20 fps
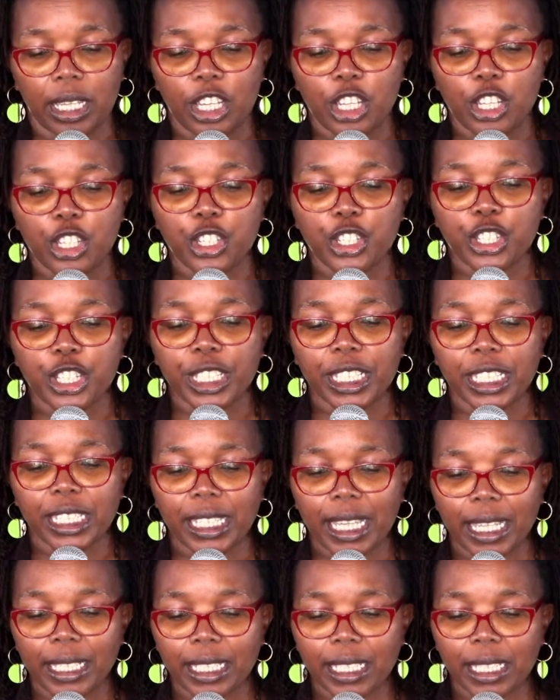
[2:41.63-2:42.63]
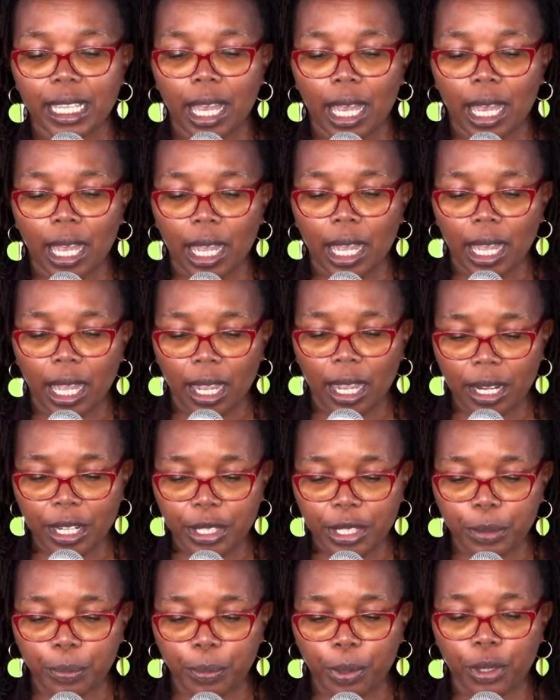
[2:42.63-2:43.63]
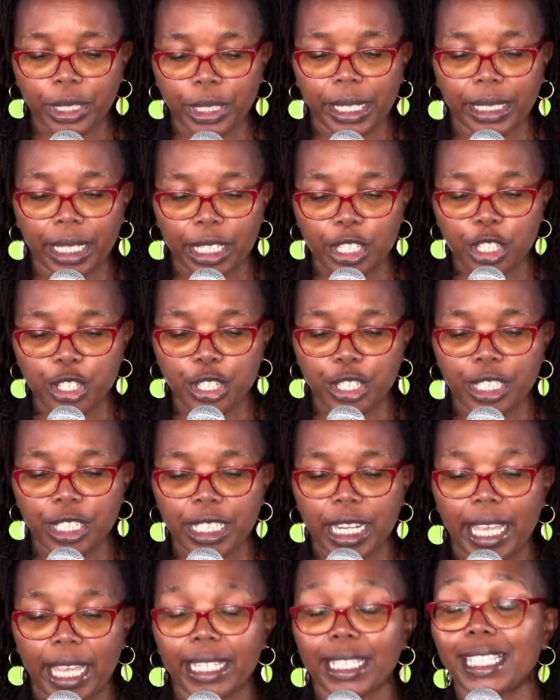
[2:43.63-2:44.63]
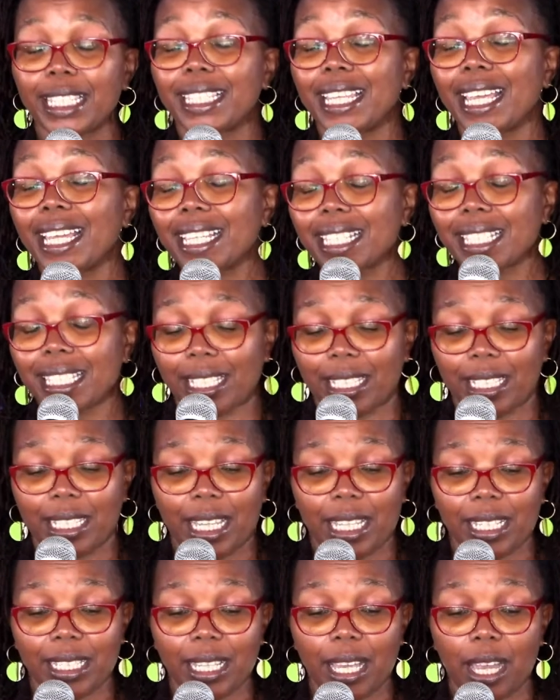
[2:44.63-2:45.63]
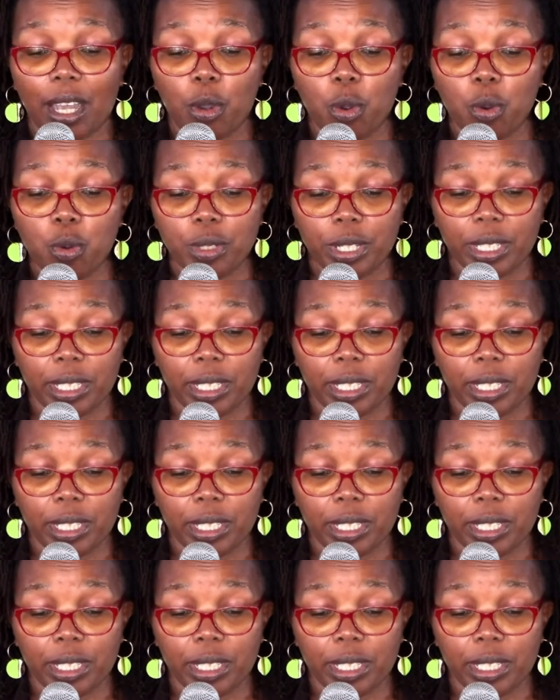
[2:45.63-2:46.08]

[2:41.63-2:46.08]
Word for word: She sets her heart upon a nation and takes it as her own.